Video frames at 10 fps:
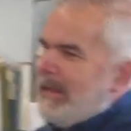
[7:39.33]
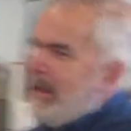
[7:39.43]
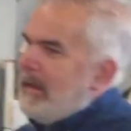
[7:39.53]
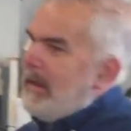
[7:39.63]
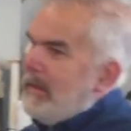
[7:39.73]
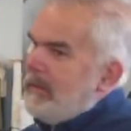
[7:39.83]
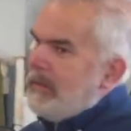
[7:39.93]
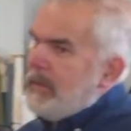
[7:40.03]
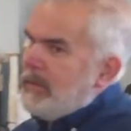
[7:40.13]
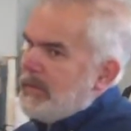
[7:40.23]
They
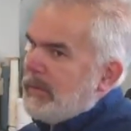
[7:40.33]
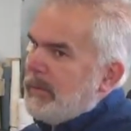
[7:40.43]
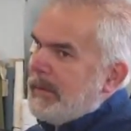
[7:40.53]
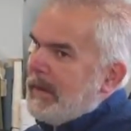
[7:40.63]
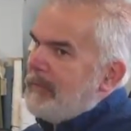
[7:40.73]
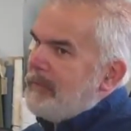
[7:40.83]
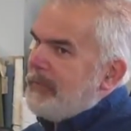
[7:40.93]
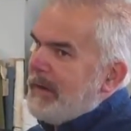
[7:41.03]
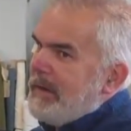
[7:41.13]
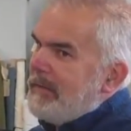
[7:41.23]
do the usual where they come
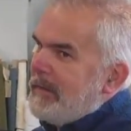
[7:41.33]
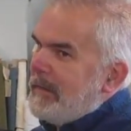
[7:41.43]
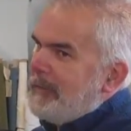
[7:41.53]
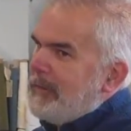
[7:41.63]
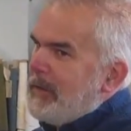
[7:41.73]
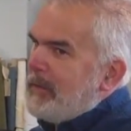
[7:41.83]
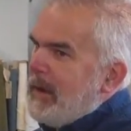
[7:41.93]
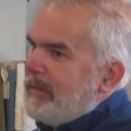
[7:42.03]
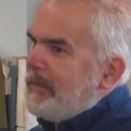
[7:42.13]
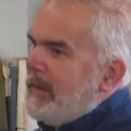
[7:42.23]
for fittings, they take
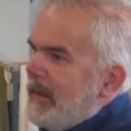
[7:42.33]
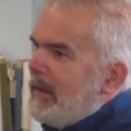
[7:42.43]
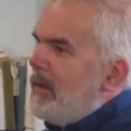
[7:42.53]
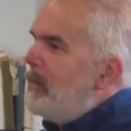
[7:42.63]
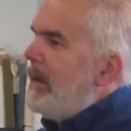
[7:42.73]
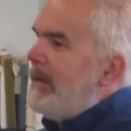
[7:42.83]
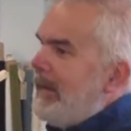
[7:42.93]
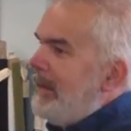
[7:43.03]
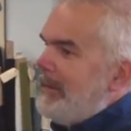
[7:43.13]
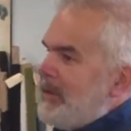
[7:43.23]
photographs, and then they go away
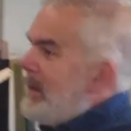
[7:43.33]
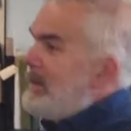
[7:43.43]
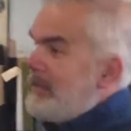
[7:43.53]
and they change